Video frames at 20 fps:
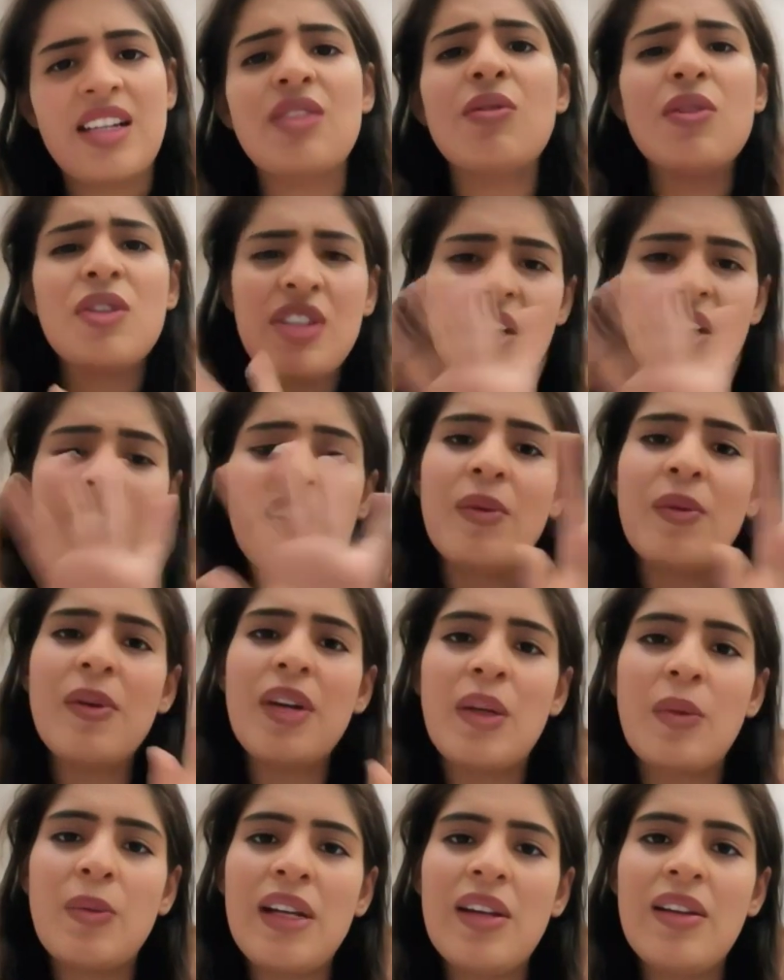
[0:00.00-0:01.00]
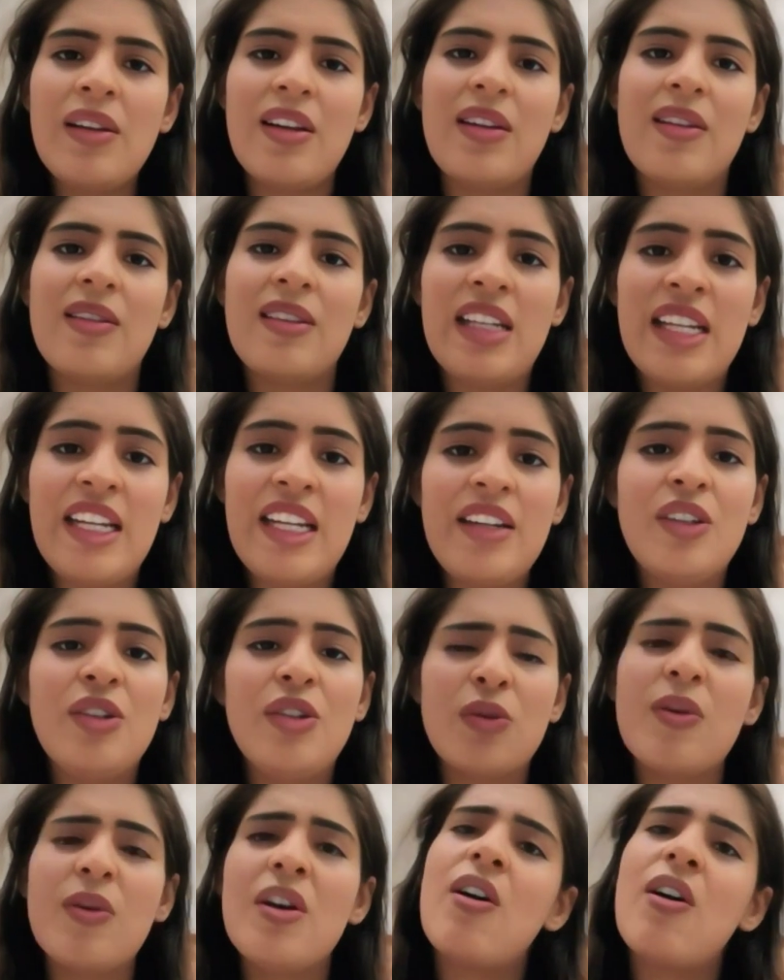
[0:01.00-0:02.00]
So it will lead
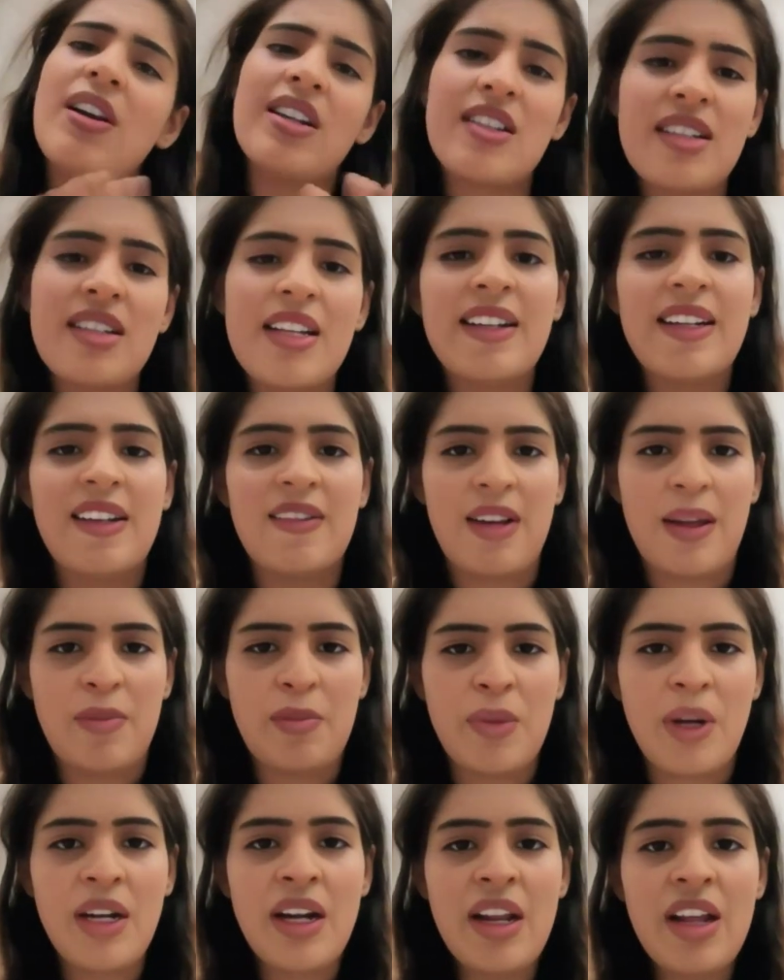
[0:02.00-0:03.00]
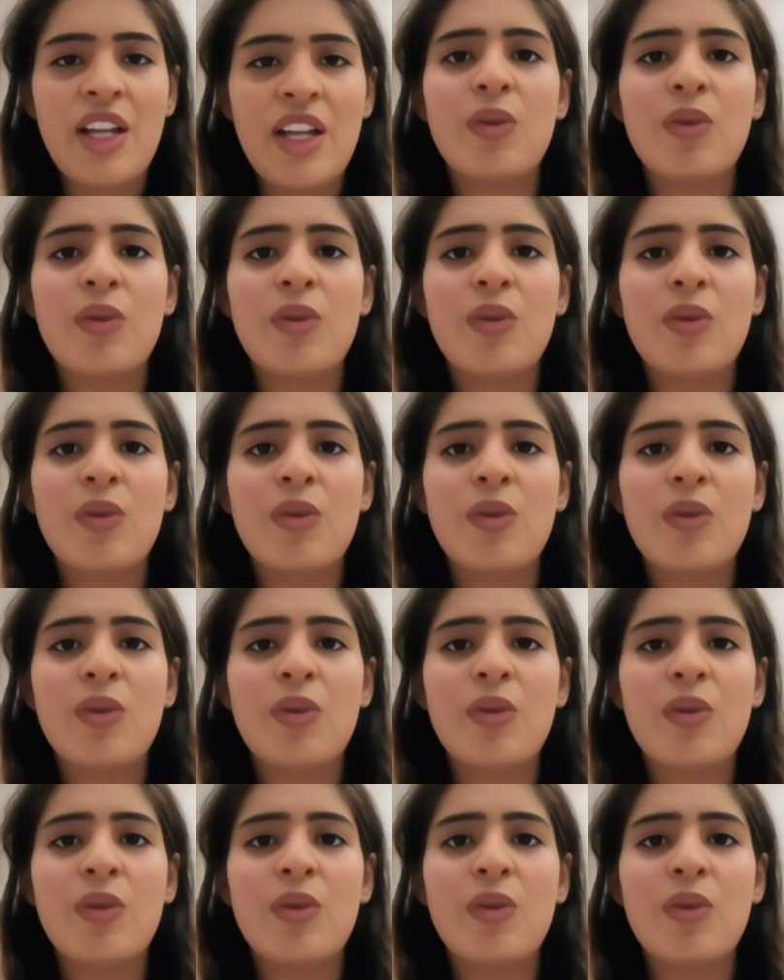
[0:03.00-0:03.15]
to a holistic development.